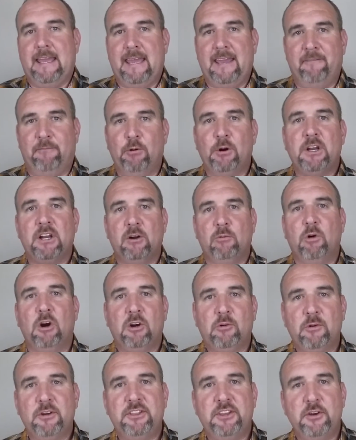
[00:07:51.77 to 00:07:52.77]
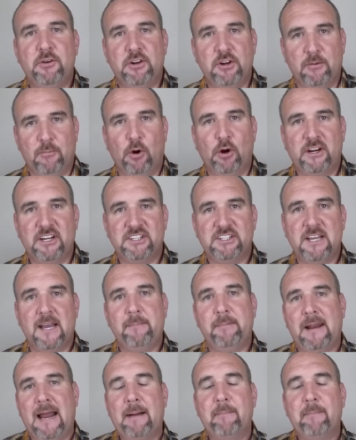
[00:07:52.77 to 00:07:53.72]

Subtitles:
If we're going to work with you and your mortgage company,